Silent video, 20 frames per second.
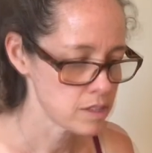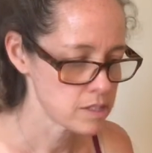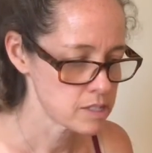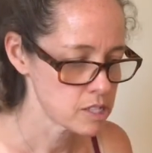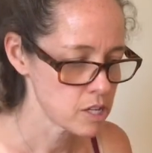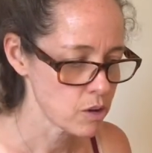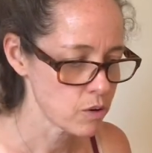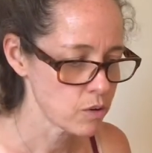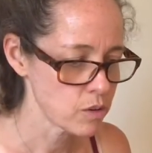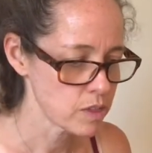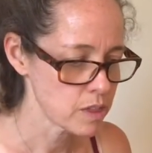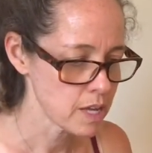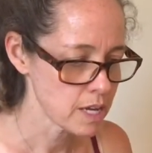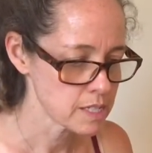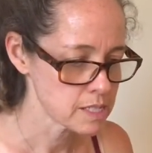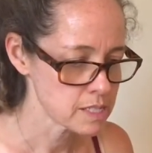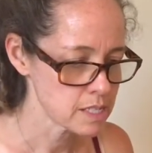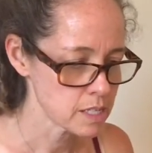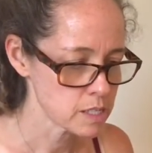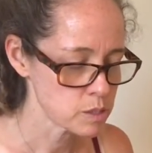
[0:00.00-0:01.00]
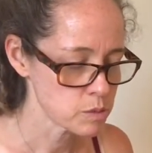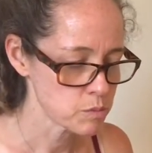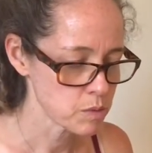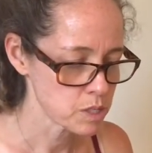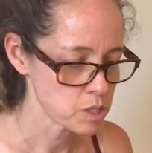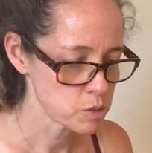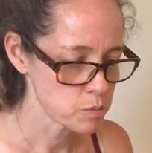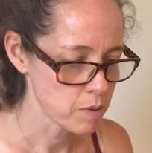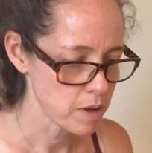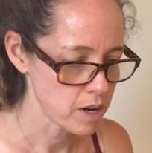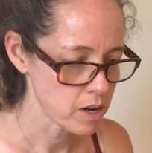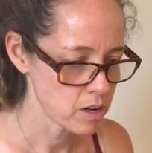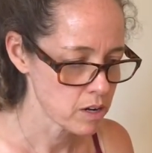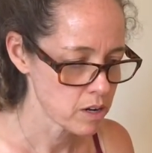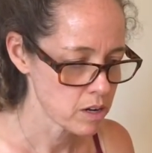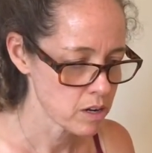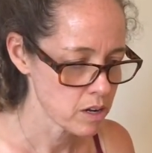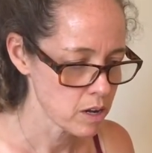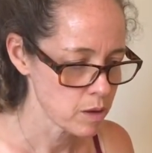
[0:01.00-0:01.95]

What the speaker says: So that sounds much better.